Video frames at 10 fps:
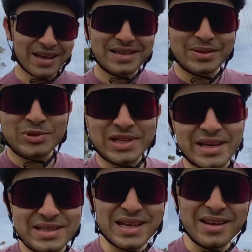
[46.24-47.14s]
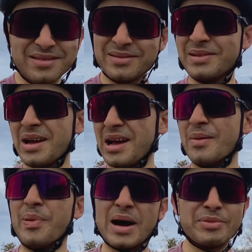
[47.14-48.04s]
Someone's like, is that a
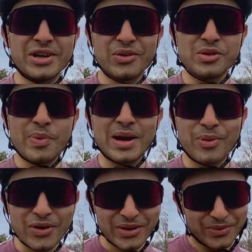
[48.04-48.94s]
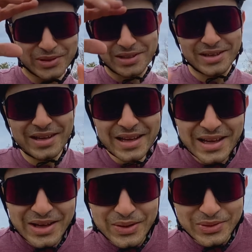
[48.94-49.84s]
Barbie doll in your back pocket with the
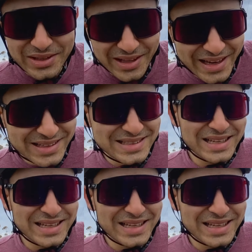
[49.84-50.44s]
legs?